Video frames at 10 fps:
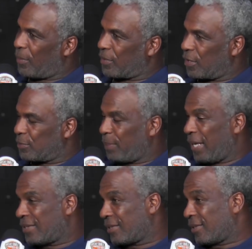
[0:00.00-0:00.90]
because
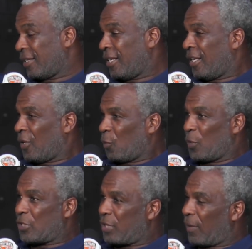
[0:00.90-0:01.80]
basically,
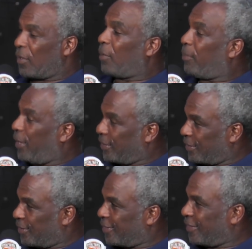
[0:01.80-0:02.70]
we traveled on
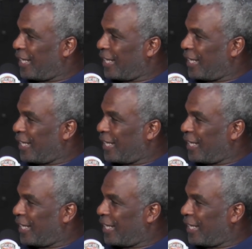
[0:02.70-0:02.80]
buses.